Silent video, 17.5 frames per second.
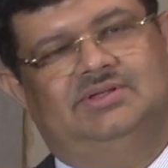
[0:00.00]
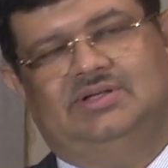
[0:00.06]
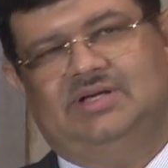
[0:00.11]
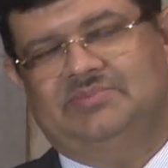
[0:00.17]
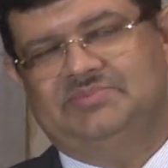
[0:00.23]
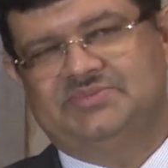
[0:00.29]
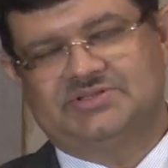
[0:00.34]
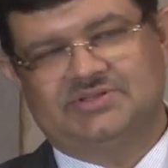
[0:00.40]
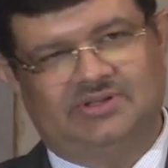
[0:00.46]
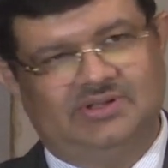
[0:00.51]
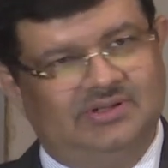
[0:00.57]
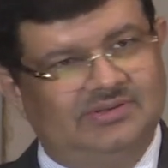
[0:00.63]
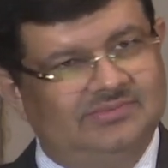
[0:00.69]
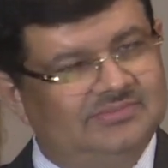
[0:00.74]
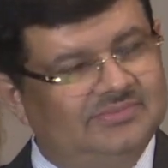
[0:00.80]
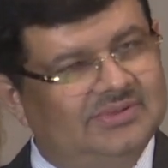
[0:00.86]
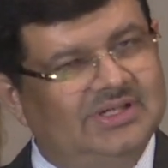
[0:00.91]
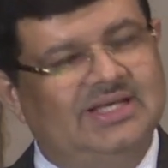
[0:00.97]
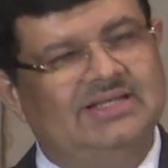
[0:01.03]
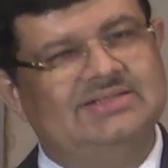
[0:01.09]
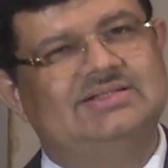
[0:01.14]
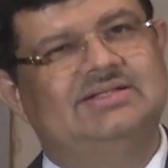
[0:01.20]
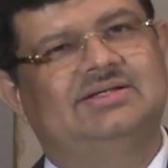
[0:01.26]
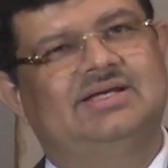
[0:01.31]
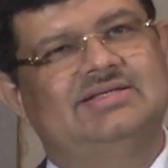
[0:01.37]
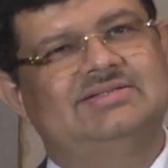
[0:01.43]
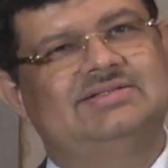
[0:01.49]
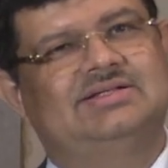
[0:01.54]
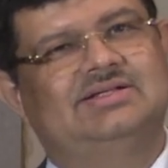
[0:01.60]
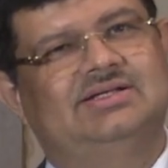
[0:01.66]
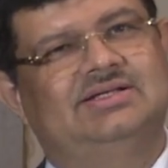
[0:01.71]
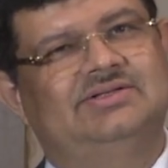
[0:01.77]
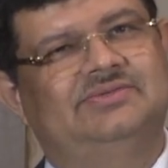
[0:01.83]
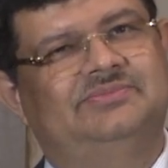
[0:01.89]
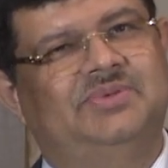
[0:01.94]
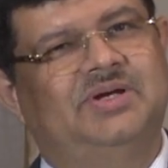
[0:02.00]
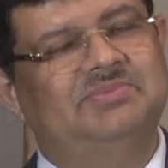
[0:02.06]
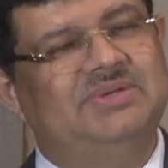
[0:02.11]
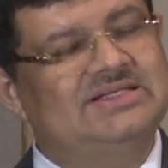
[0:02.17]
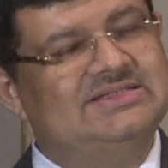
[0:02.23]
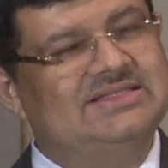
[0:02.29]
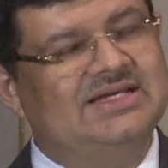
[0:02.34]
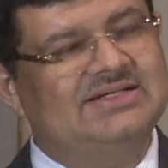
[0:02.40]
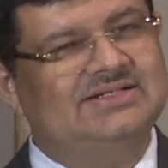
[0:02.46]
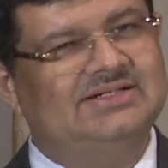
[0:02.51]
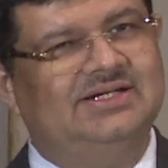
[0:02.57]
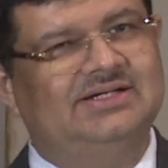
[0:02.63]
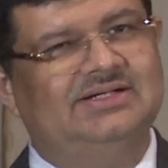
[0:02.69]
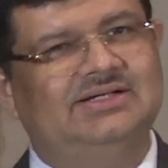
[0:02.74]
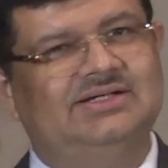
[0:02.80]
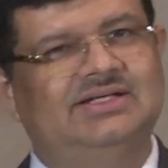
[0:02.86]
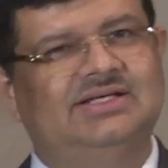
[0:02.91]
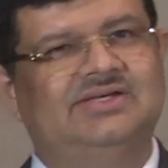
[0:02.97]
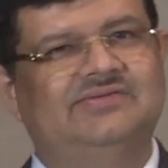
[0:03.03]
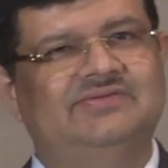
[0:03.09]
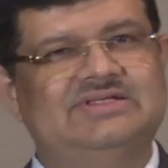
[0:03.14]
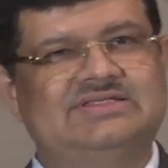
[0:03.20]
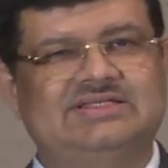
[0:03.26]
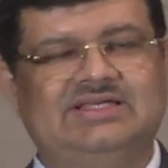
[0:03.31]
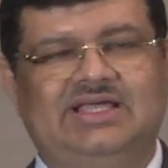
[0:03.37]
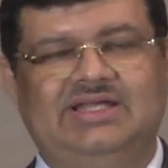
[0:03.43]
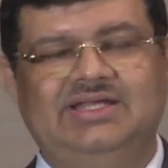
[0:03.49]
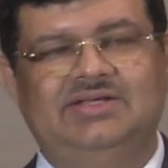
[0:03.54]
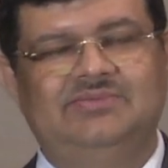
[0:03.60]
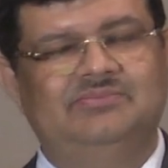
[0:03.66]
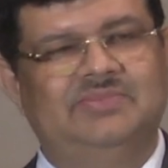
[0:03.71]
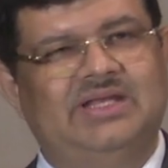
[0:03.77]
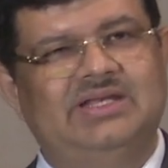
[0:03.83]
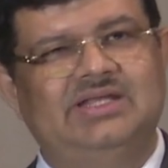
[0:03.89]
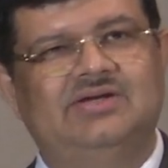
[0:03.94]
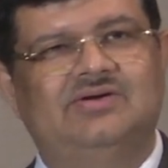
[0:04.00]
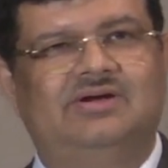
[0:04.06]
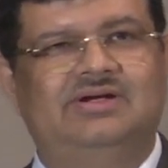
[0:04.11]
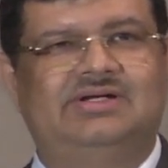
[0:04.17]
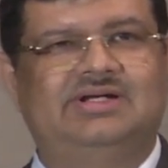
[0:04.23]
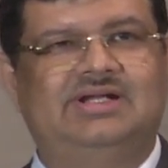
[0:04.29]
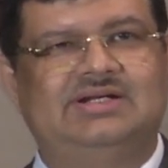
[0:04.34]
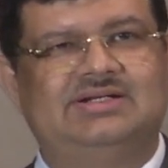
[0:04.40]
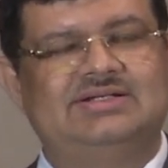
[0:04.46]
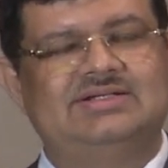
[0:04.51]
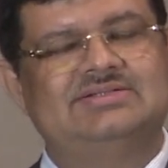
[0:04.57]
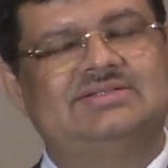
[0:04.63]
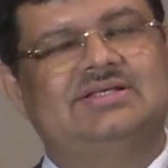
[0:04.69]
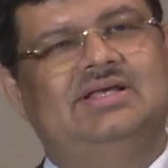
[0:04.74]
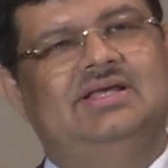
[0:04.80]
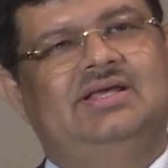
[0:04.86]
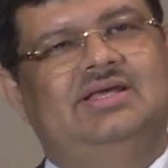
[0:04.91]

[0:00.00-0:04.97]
I'm sure as a public sector undertaking, we see many contractors,